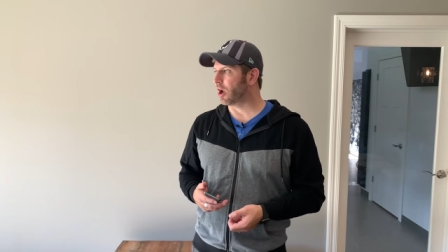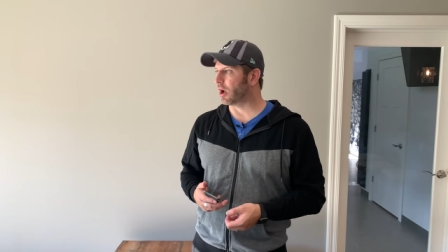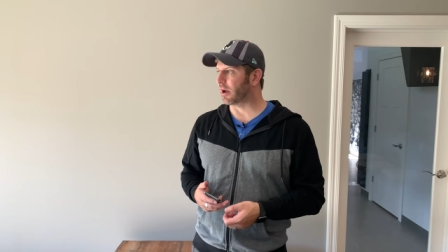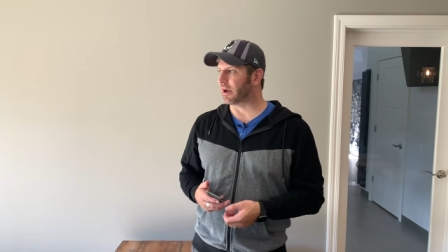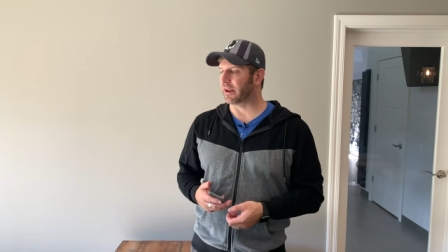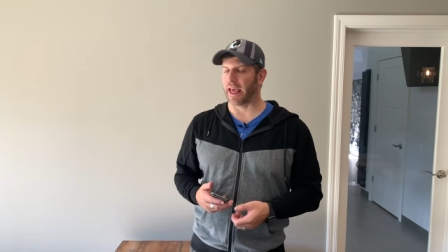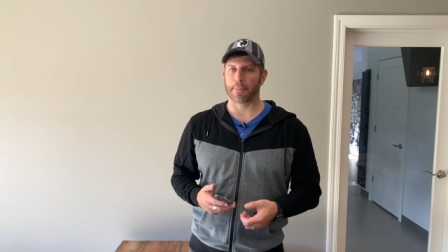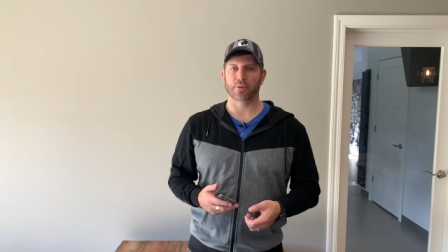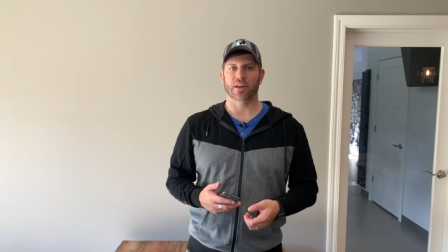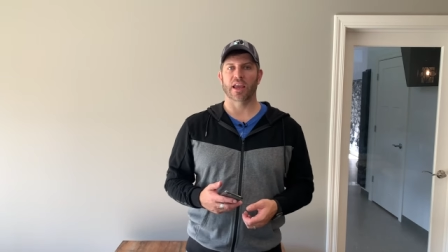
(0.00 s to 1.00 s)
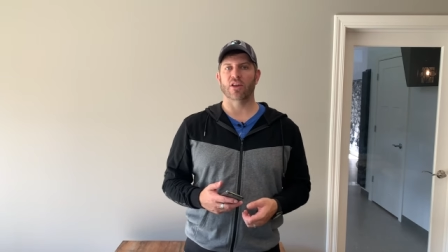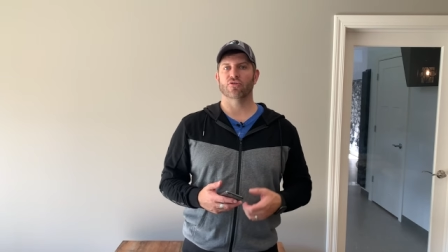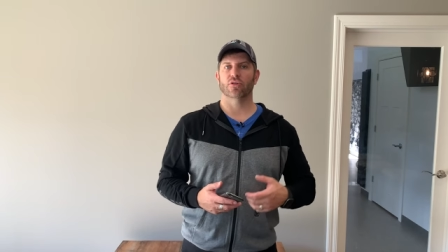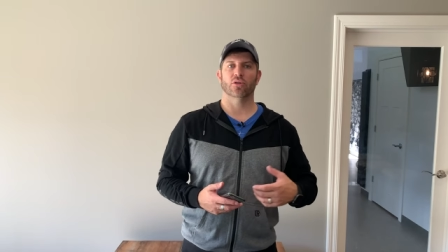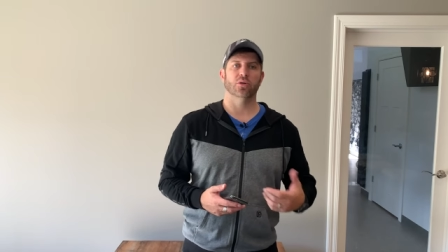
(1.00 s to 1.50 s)
uh, an
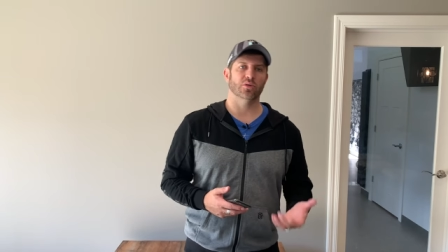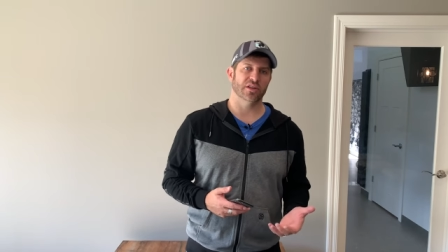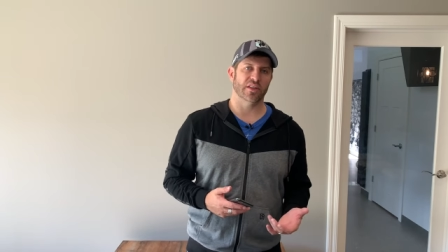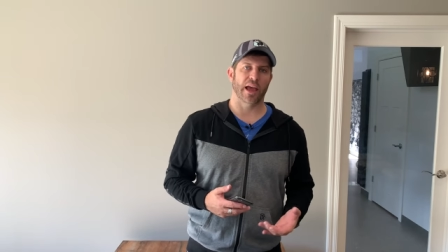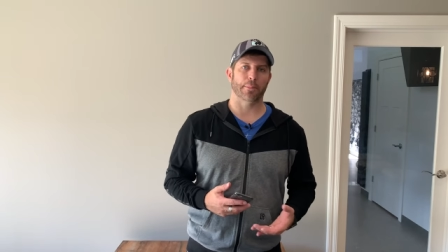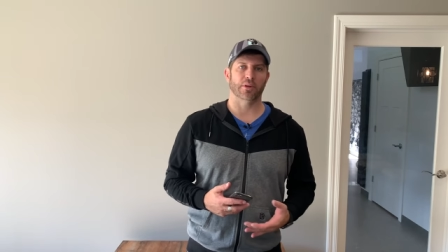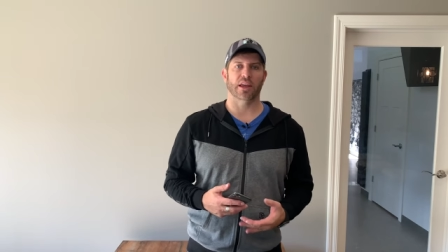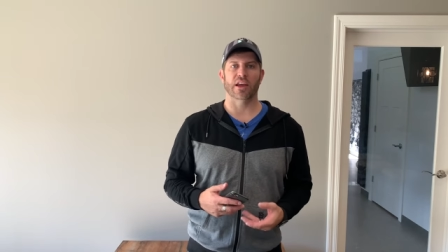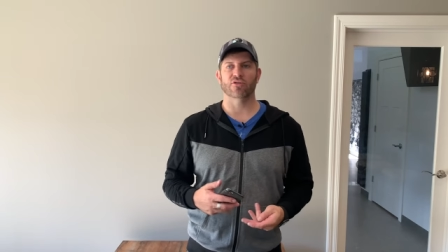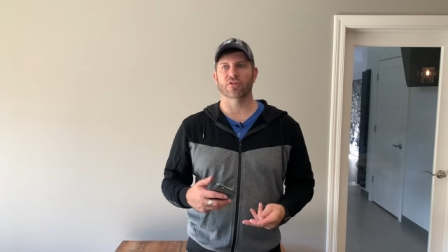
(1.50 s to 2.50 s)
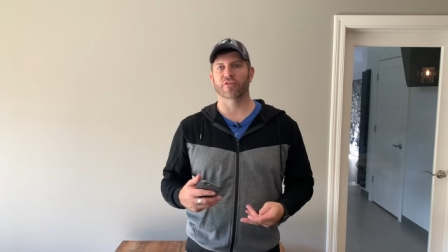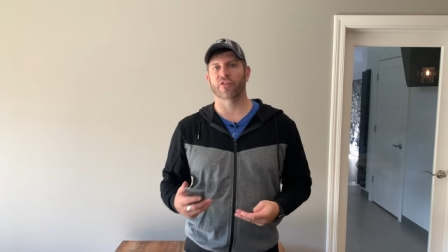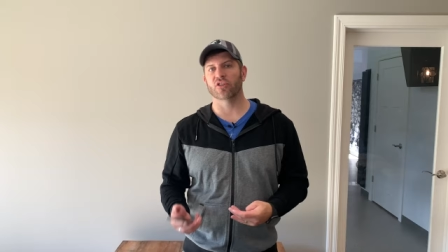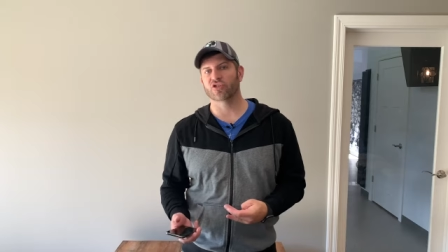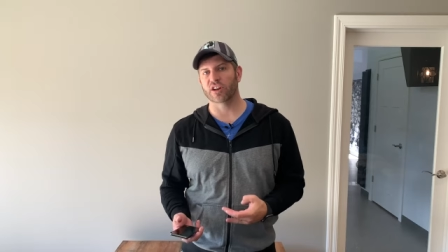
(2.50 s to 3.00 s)
application or closing the application or
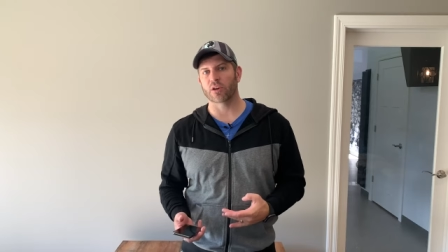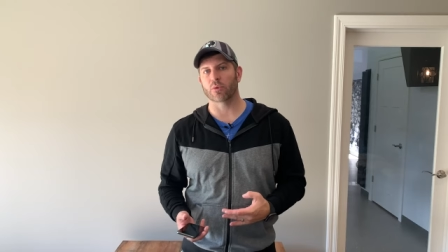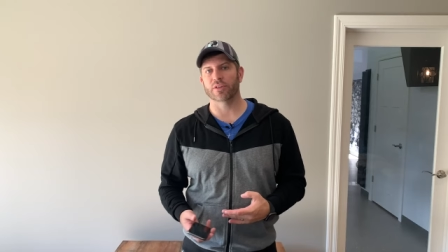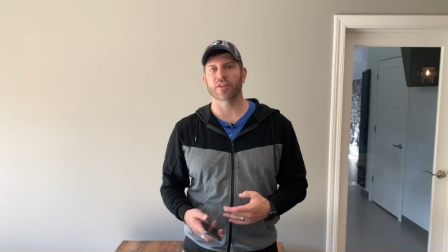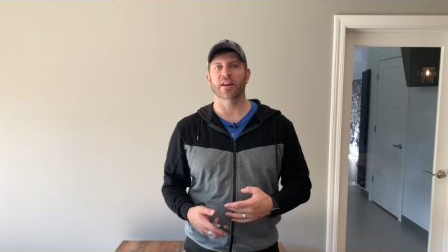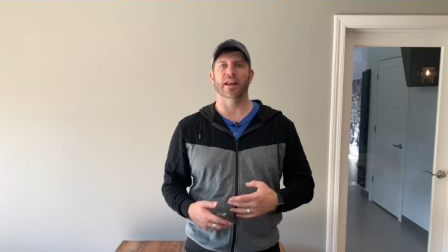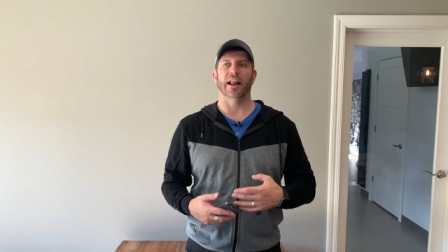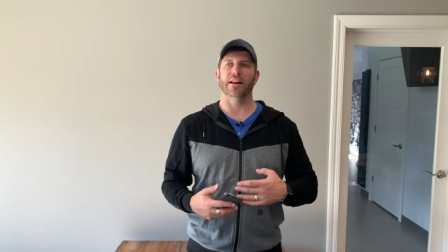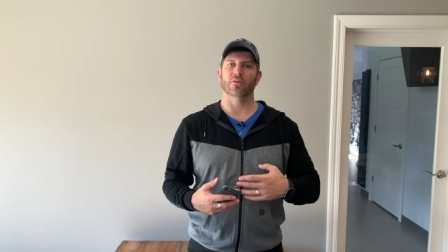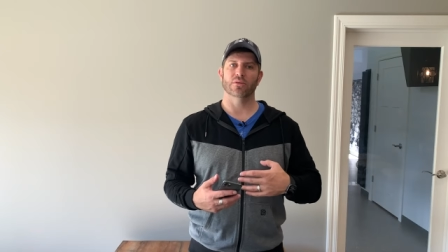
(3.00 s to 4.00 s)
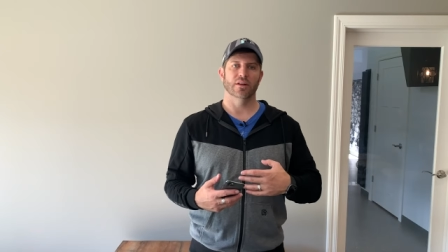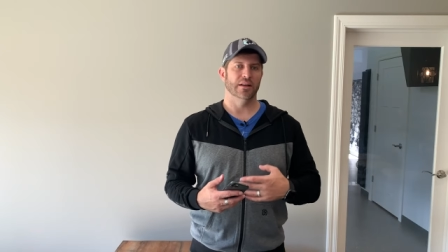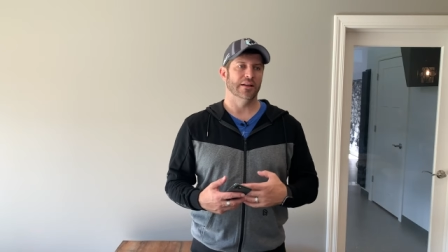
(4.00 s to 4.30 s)
functioning within it. I don't,